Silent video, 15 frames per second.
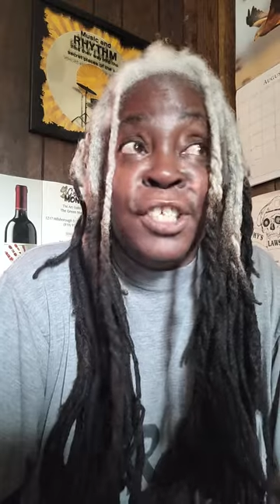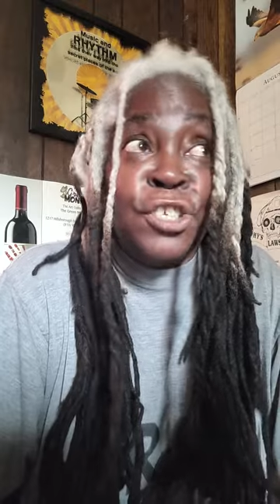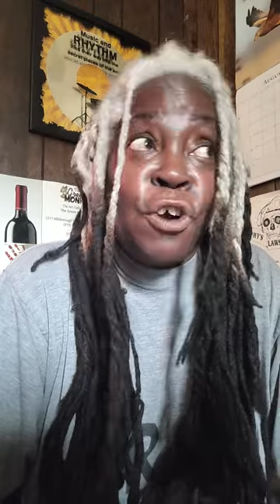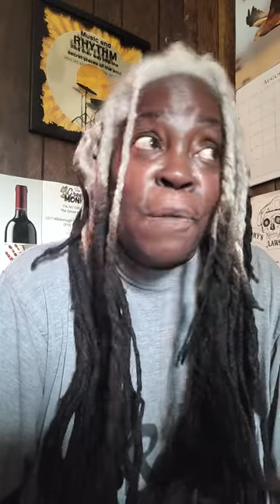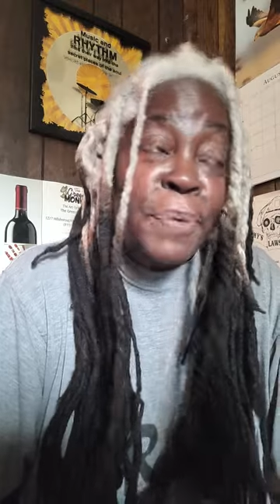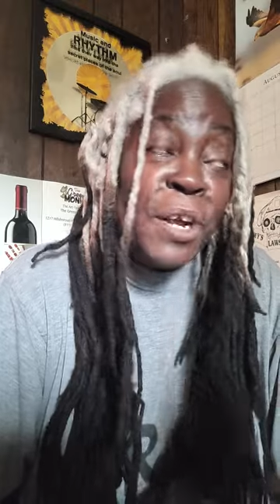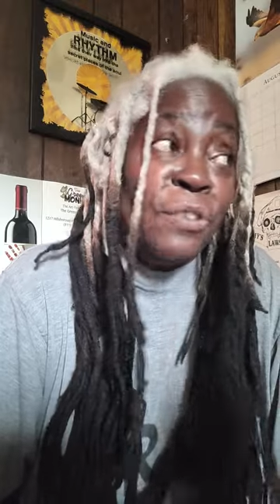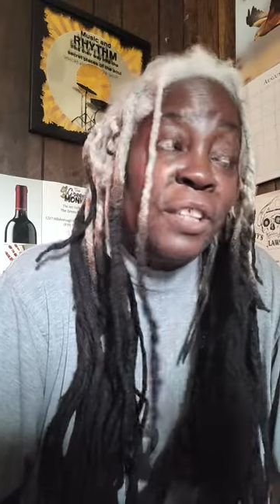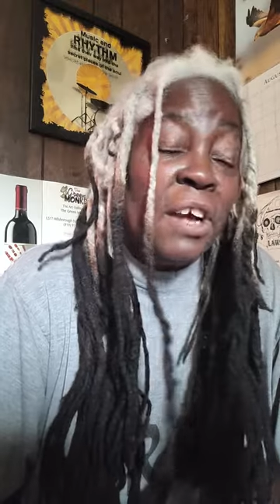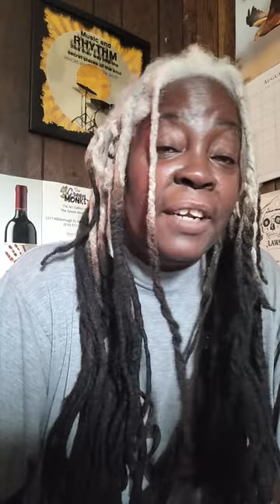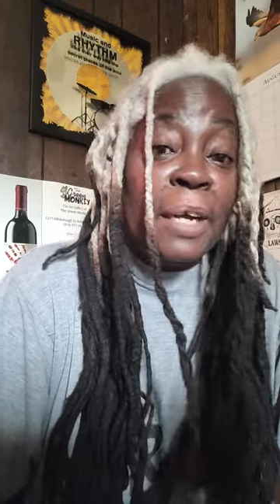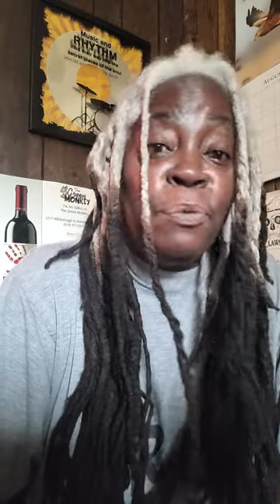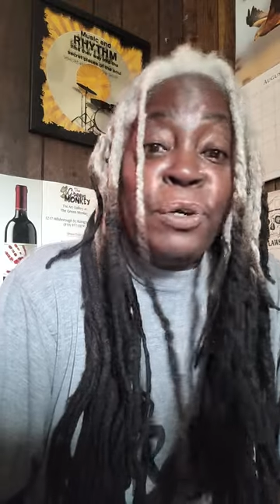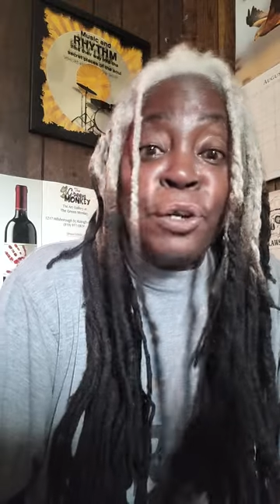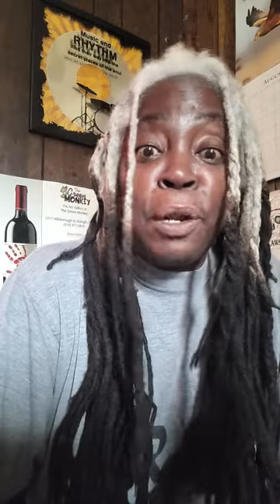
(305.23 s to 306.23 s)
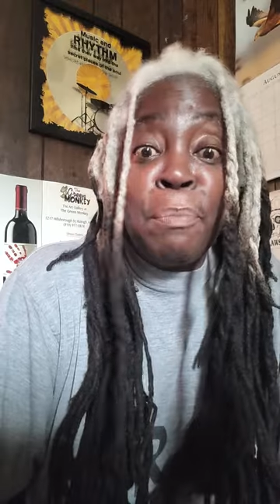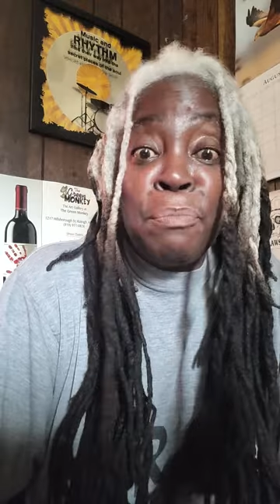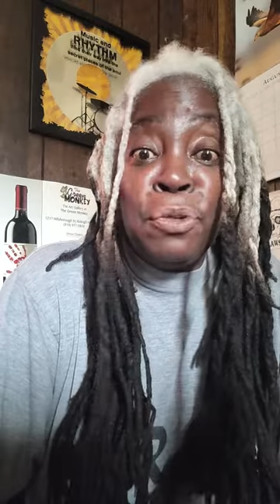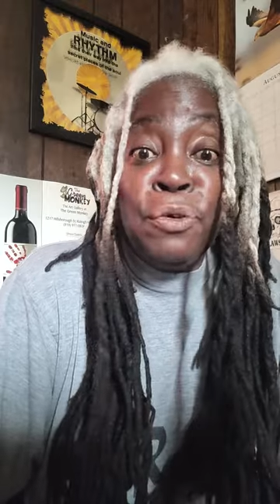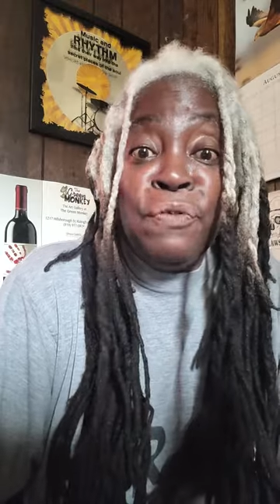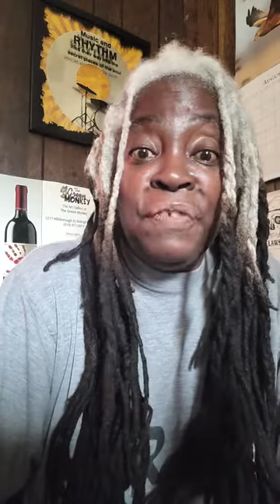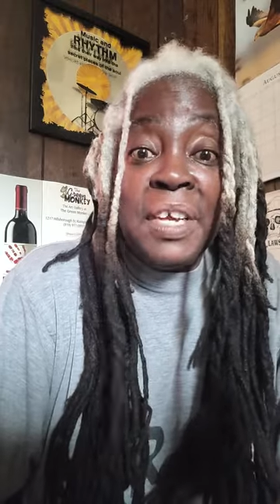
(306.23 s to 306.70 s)
Scorpio thought they were going to
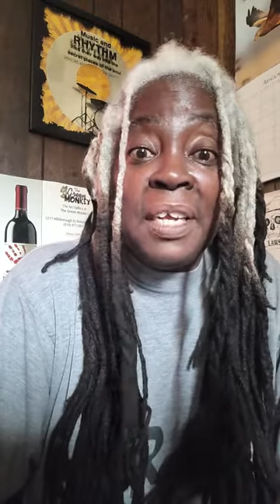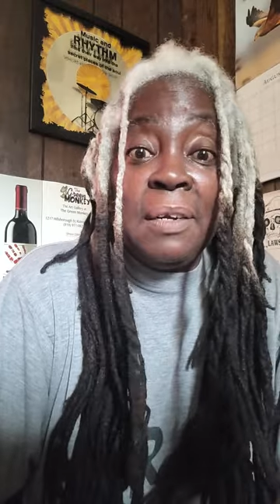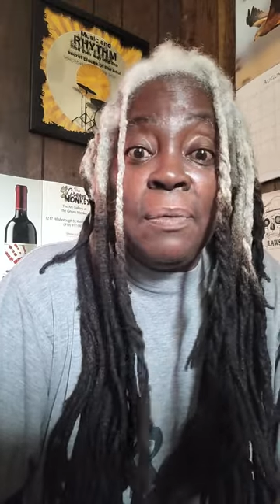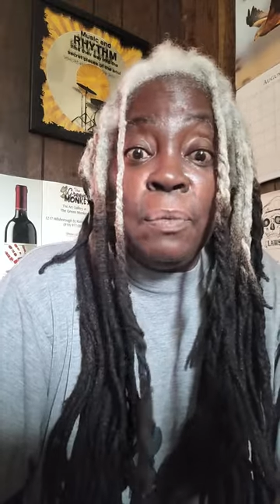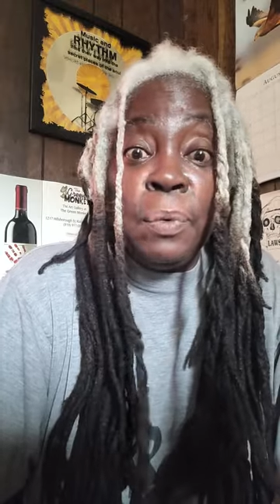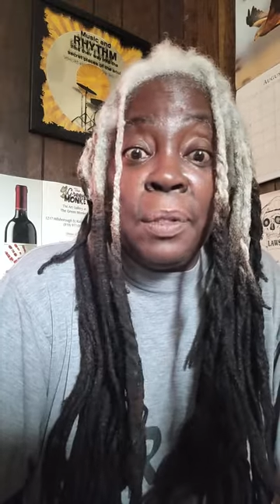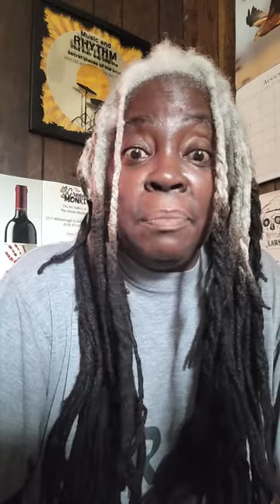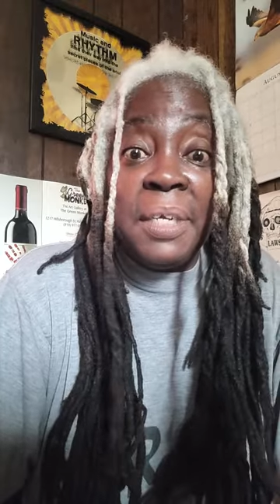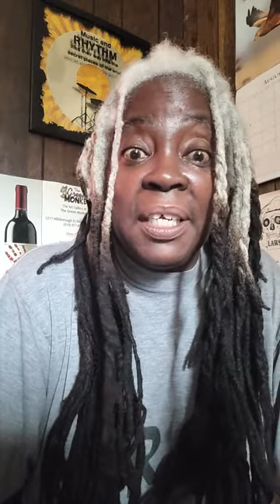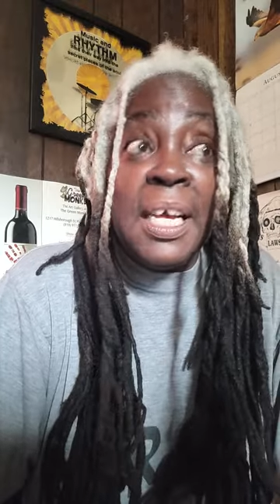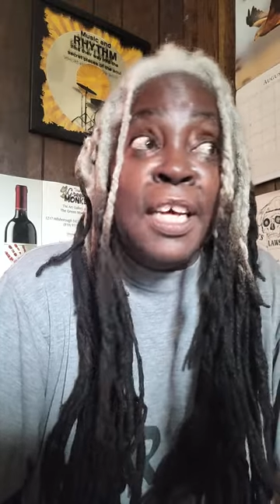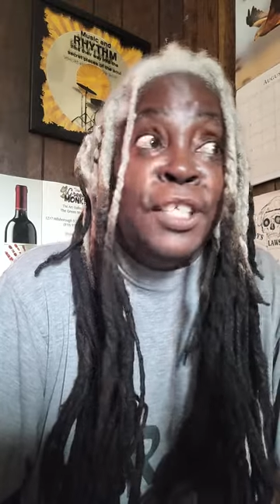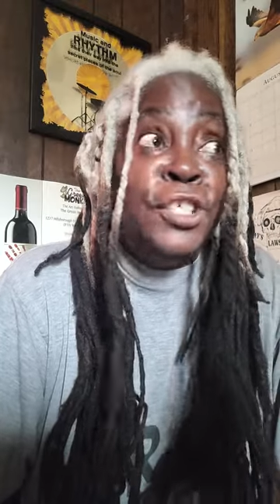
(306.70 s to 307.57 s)
move in with me.